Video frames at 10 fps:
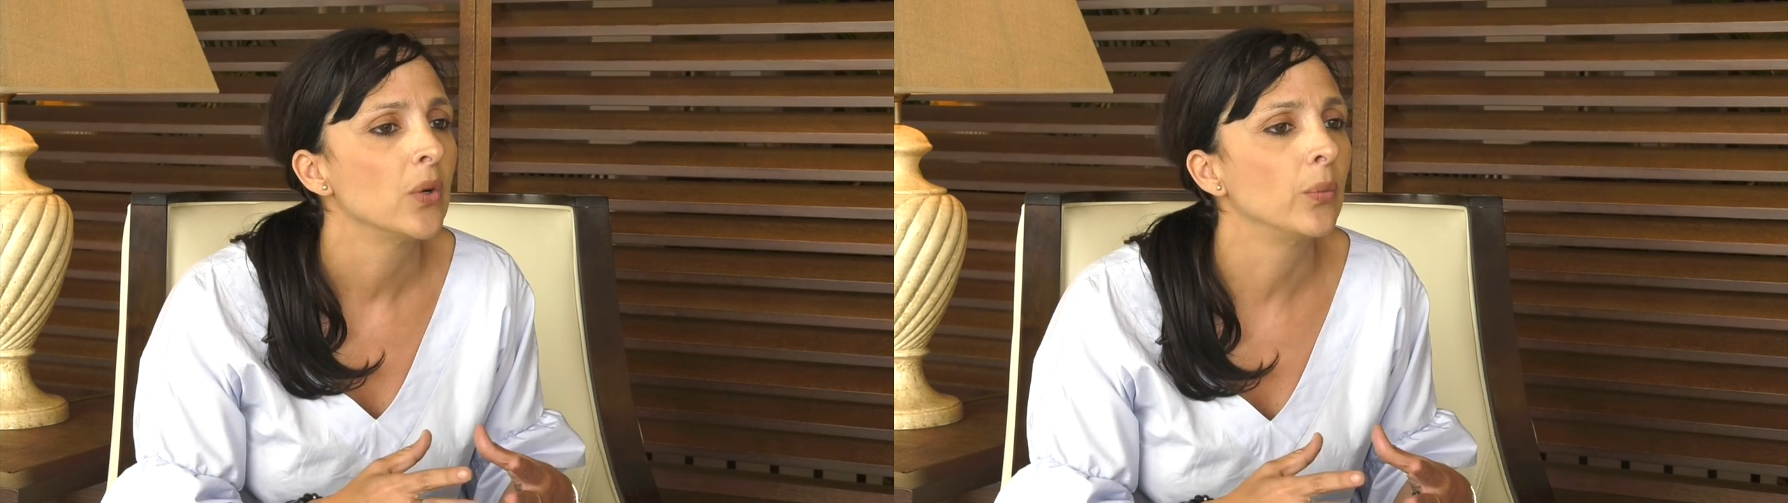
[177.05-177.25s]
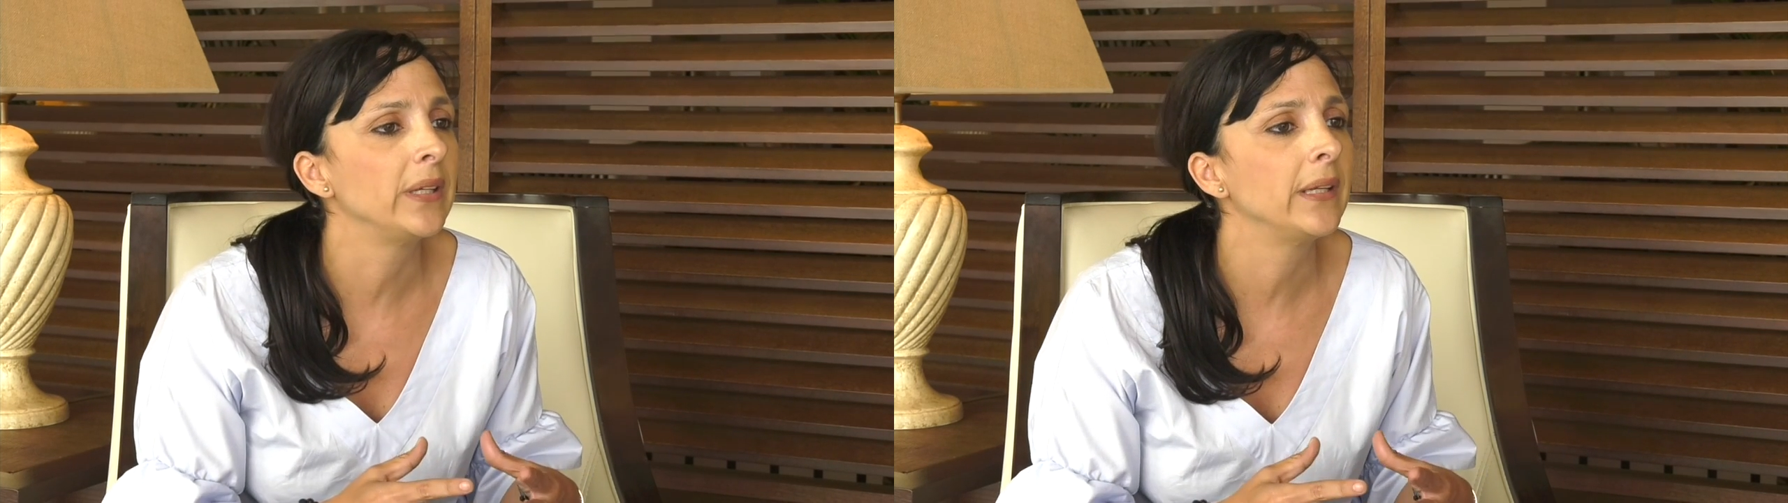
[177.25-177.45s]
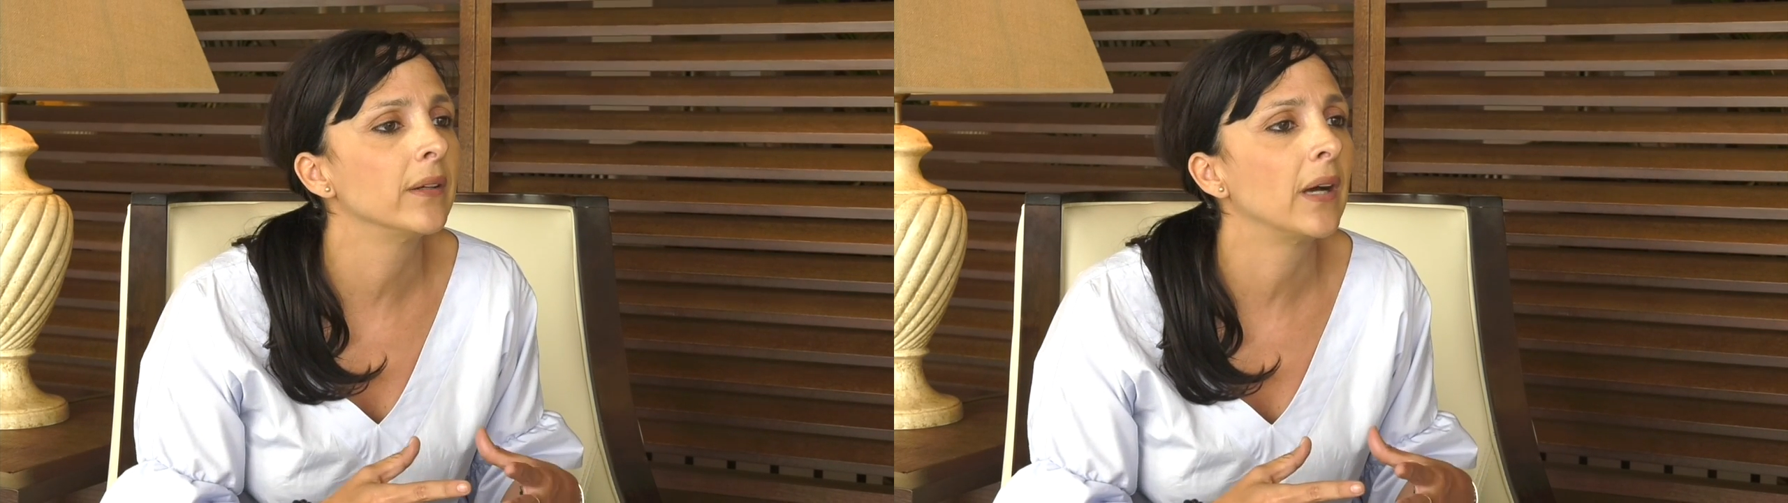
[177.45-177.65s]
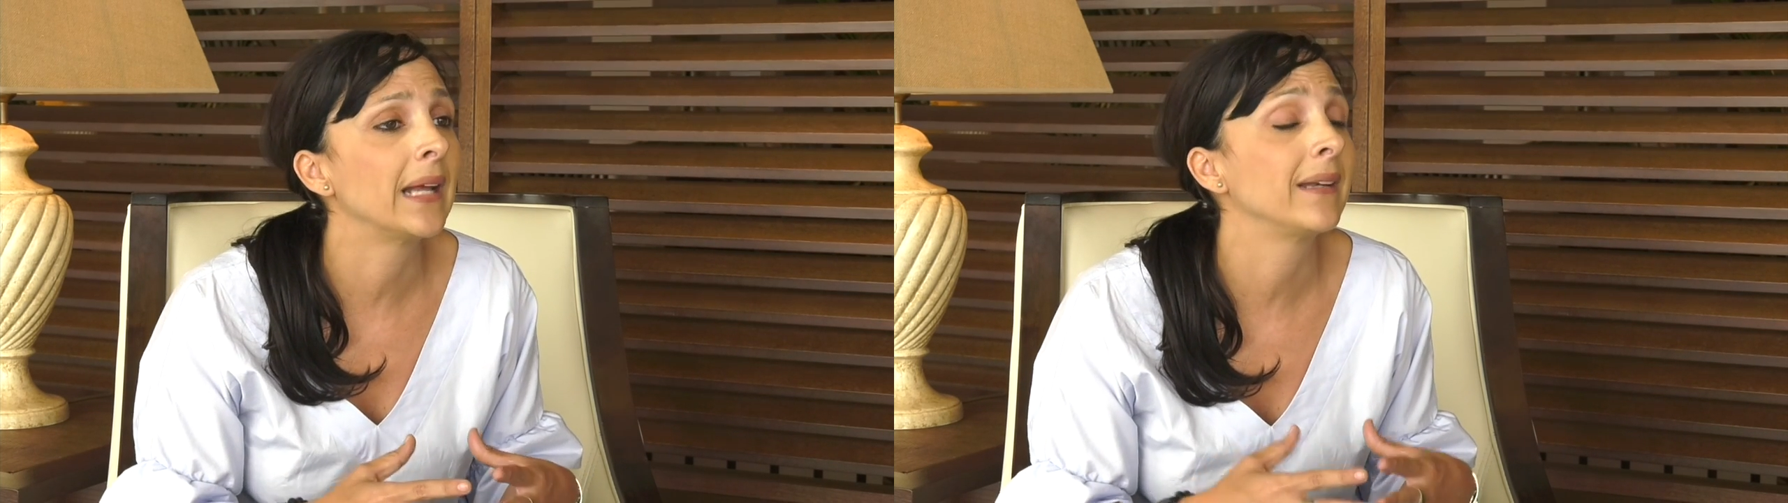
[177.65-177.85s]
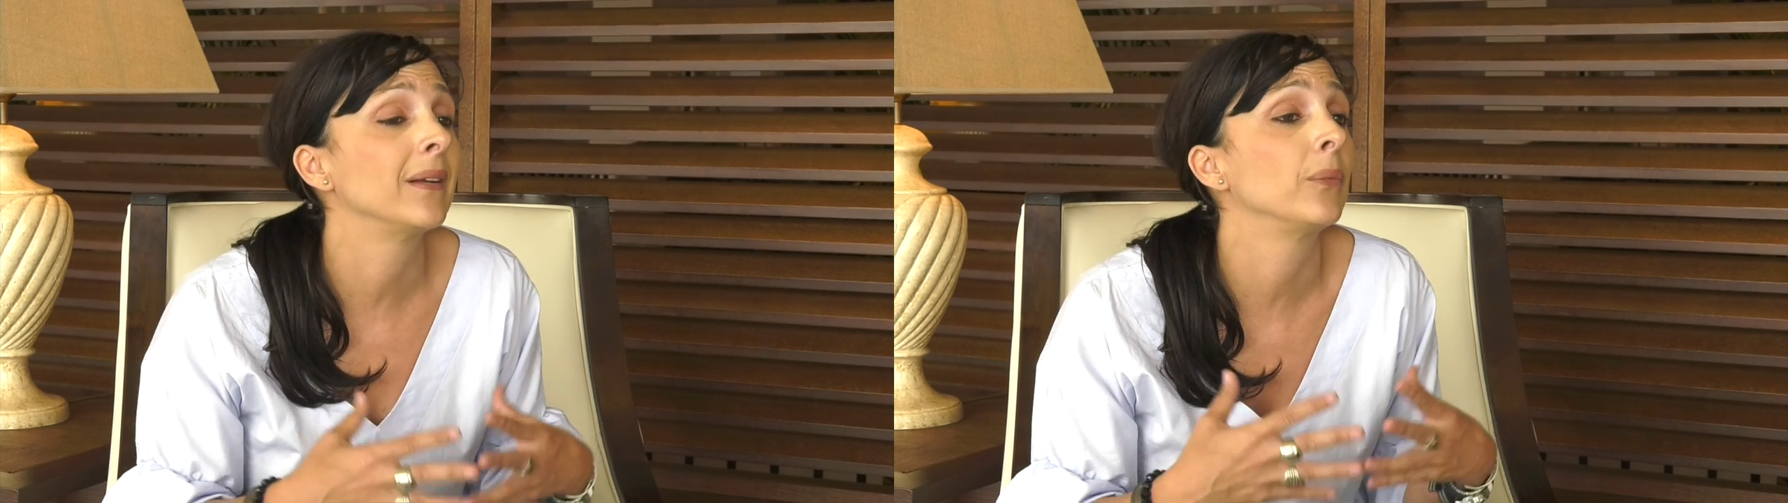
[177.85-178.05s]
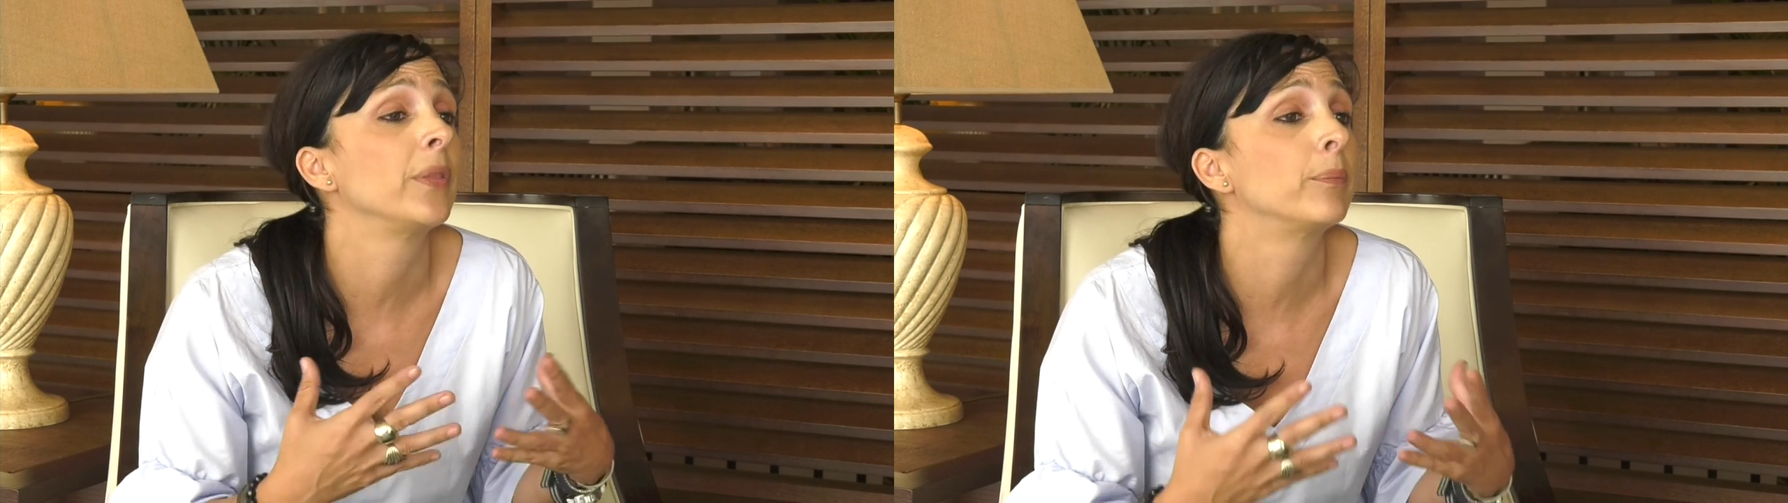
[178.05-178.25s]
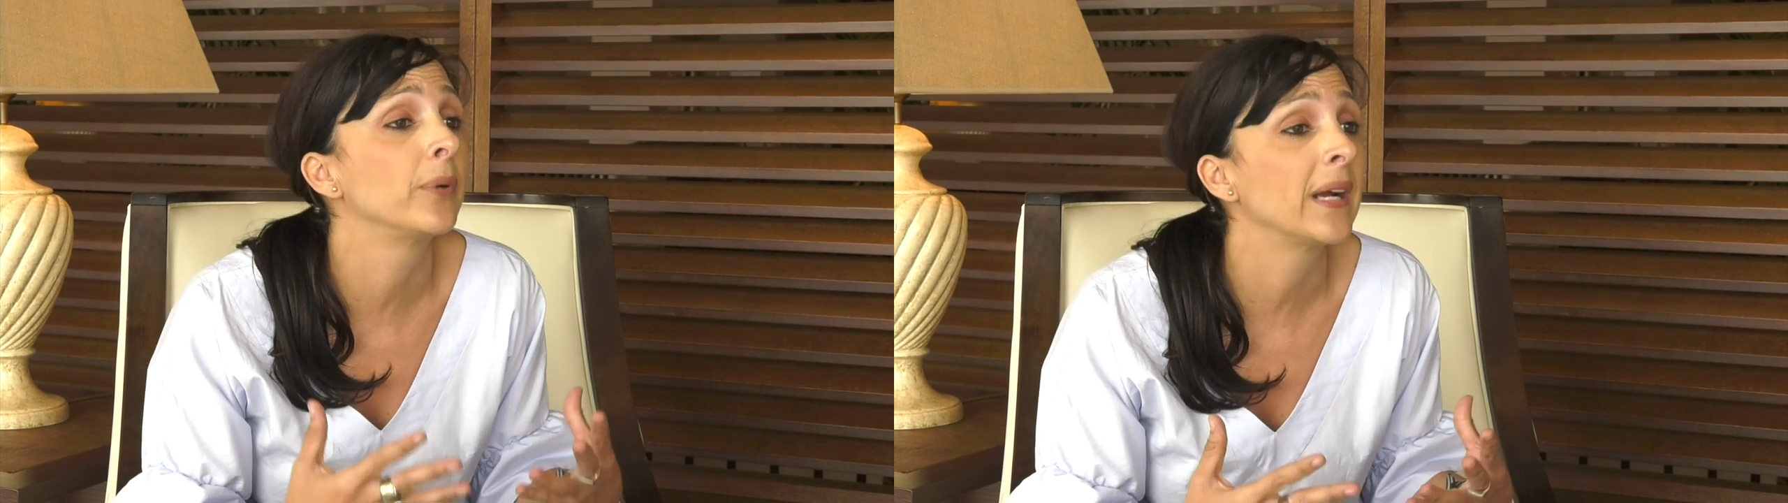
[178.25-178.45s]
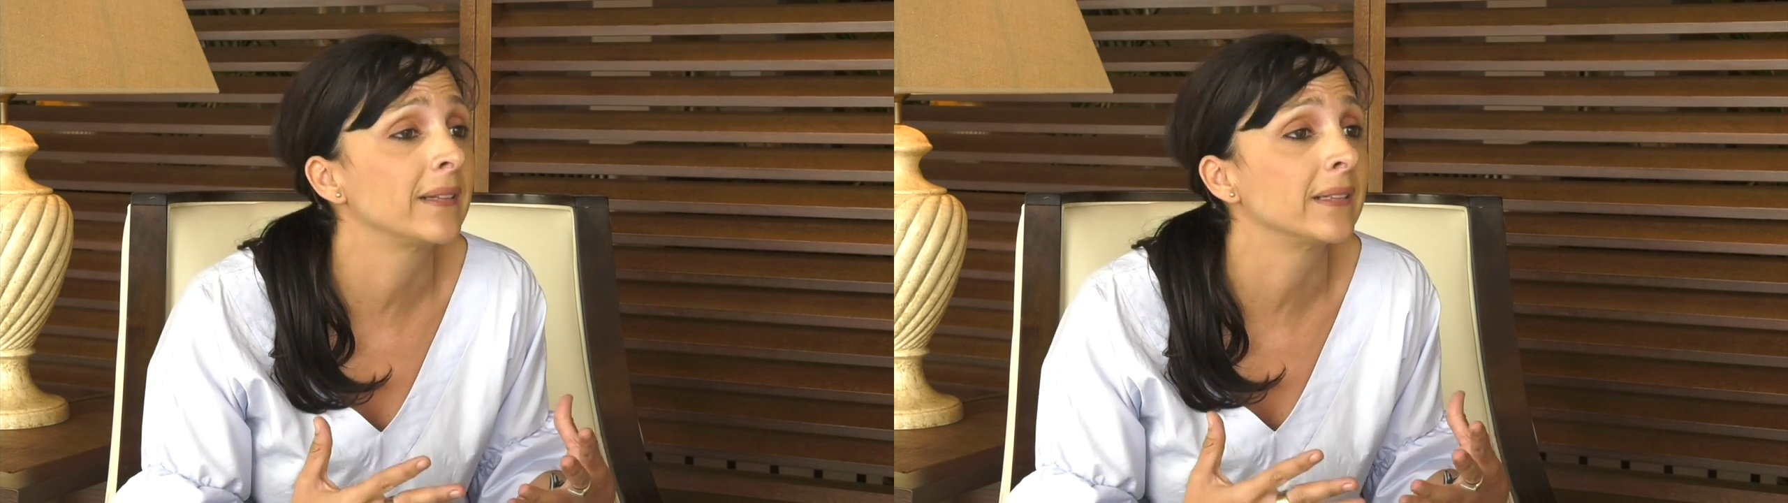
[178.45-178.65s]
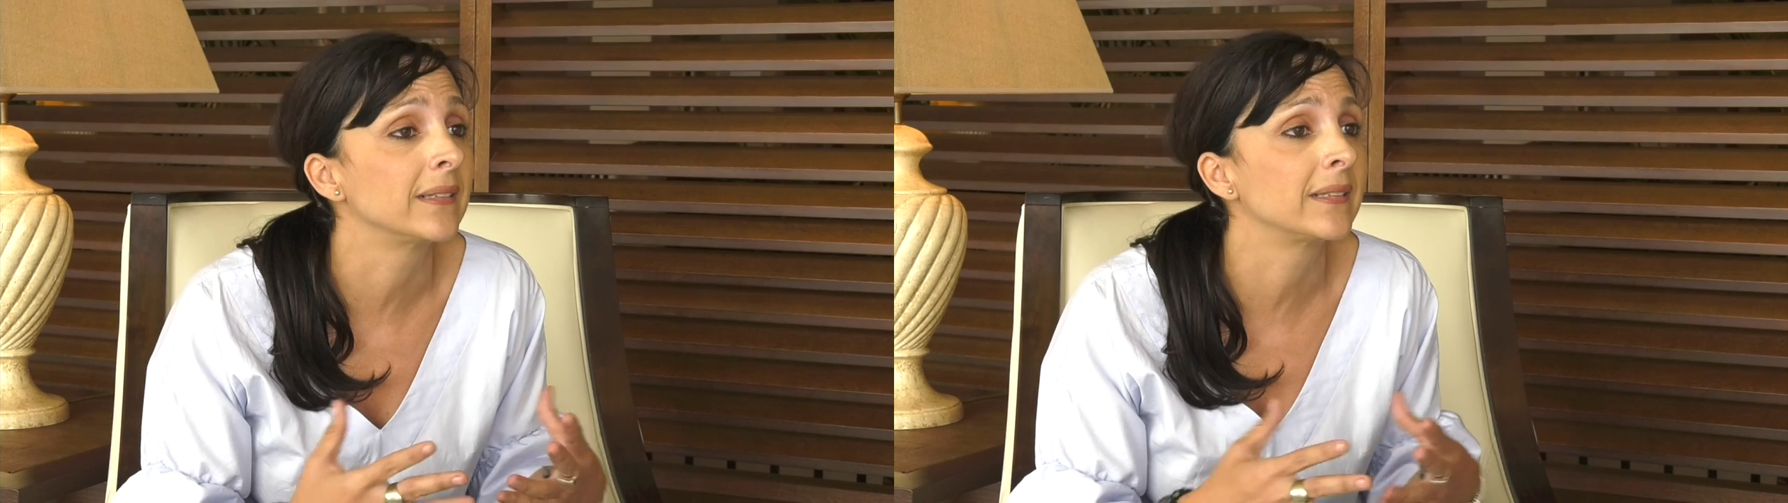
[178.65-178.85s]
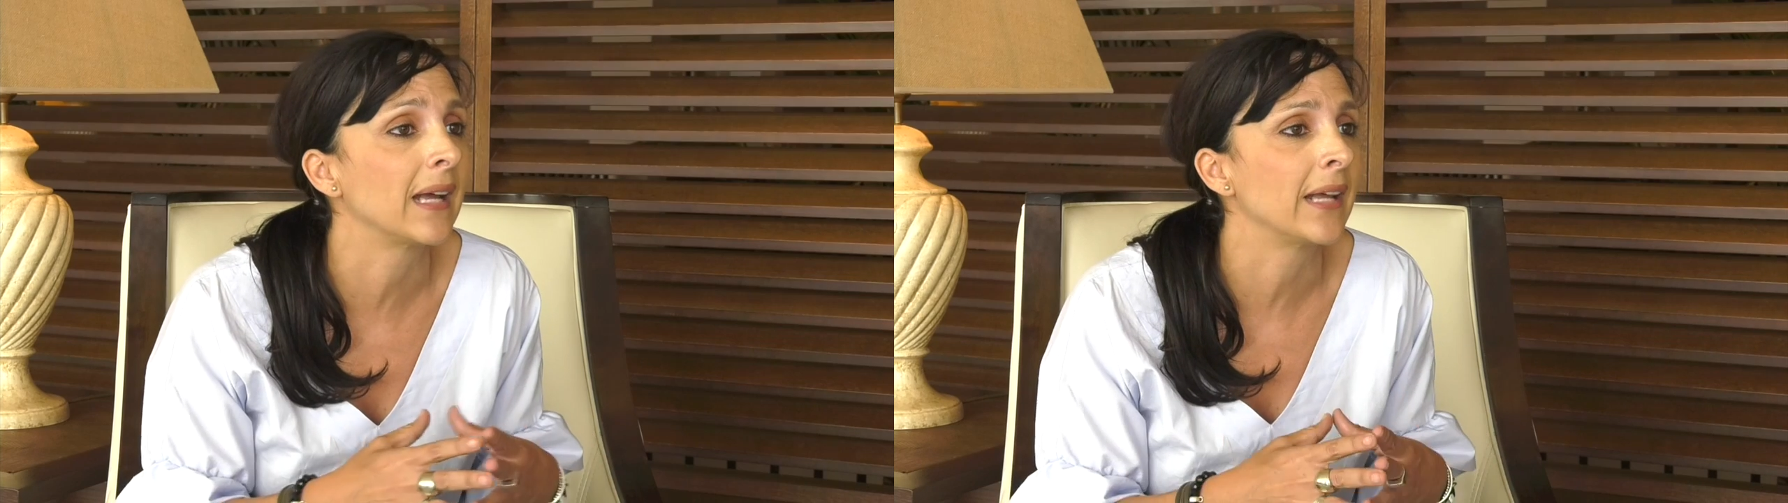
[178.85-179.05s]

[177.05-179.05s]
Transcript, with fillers: we need, and with Brexit